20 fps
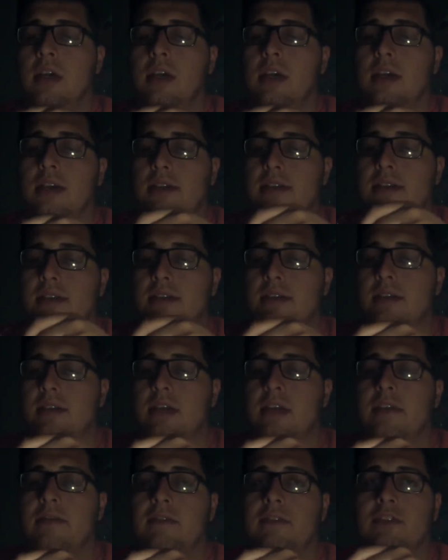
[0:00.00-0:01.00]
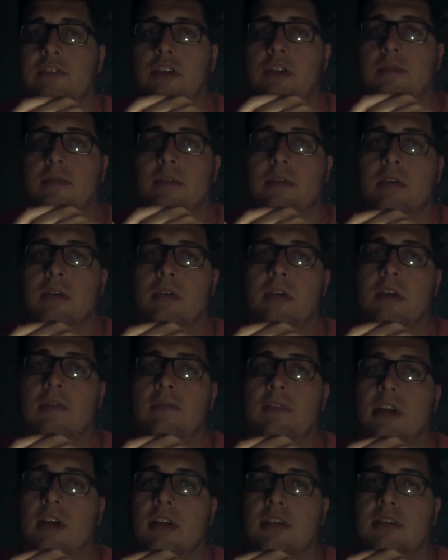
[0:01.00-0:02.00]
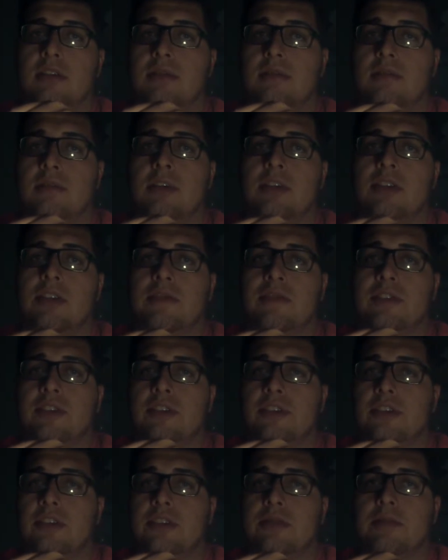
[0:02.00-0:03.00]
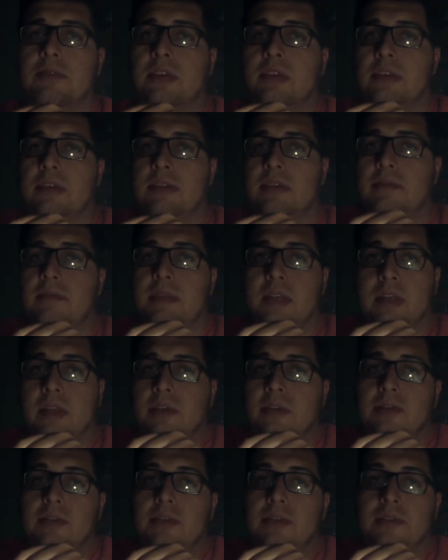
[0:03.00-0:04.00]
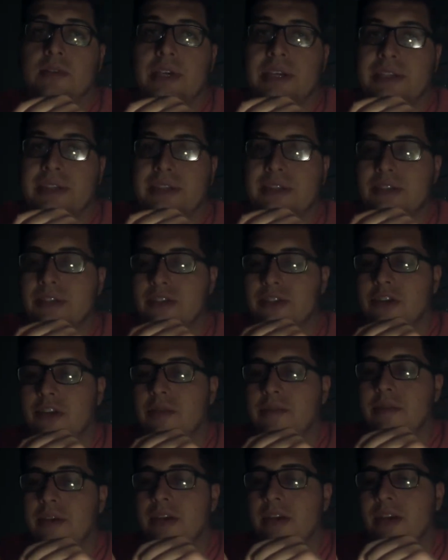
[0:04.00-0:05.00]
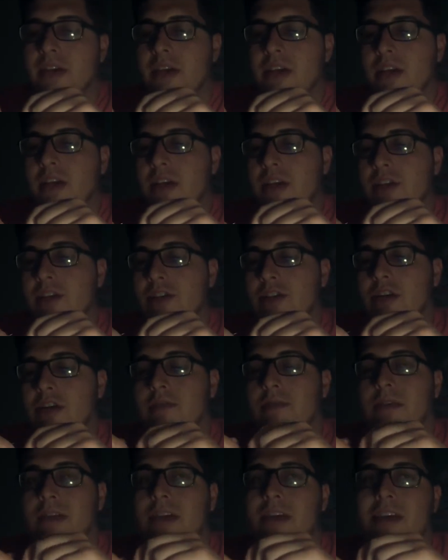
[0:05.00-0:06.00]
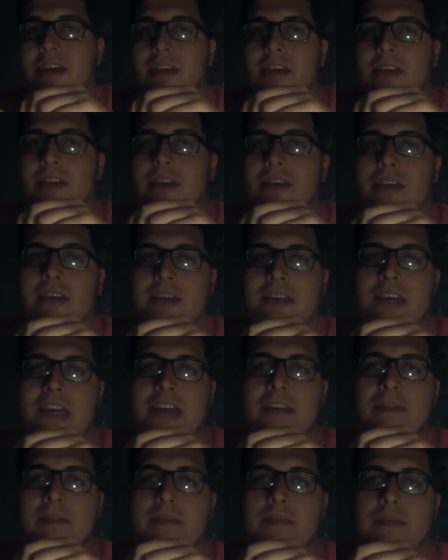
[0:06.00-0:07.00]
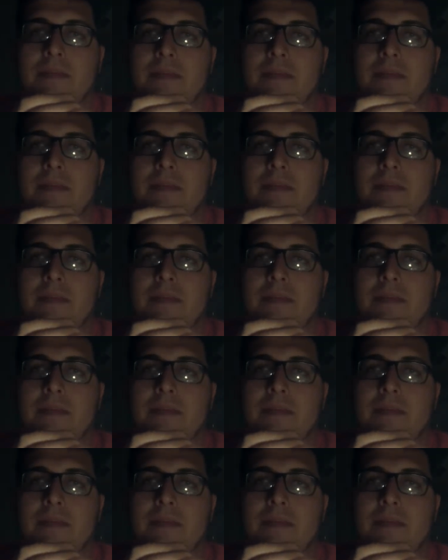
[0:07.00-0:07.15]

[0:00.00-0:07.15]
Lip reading: It's not even sharp at all. I've lost a bunch of fish just because I've been too lazy to sharpen it, and it's kind of a